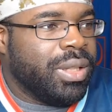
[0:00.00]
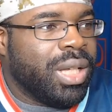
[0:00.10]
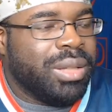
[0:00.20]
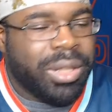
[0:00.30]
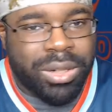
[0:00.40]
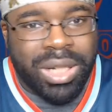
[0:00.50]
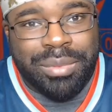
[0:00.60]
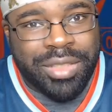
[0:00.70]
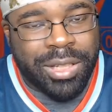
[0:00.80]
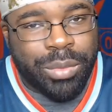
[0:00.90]
Another
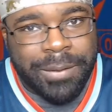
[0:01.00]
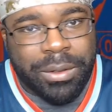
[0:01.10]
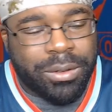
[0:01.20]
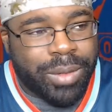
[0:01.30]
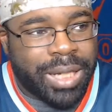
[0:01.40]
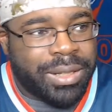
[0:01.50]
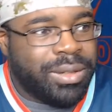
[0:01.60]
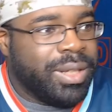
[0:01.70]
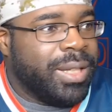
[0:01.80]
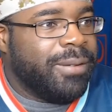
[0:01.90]
upset win for the
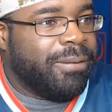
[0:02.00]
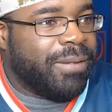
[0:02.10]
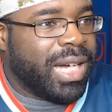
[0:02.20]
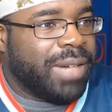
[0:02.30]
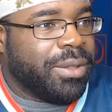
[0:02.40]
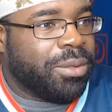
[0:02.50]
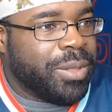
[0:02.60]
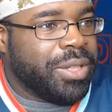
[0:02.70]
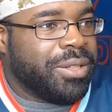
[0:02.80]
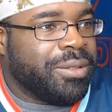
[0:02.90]
Kraken, 5-3.